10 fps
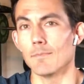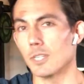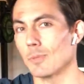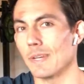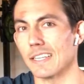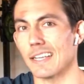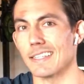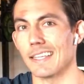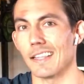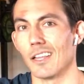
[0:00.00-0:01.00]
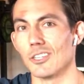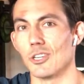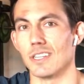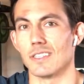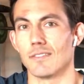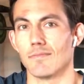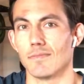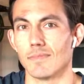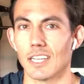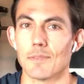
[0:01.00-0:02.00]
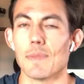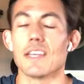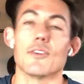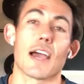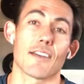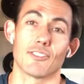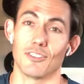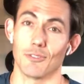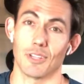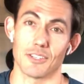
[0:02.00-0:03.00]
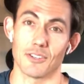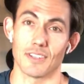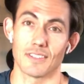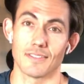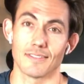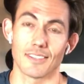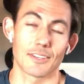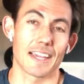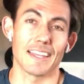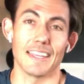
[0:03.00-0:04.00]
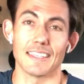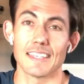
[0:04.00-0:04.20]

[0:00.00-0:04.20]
Just because I say lunges doesn't mean you have to do lunges, okay?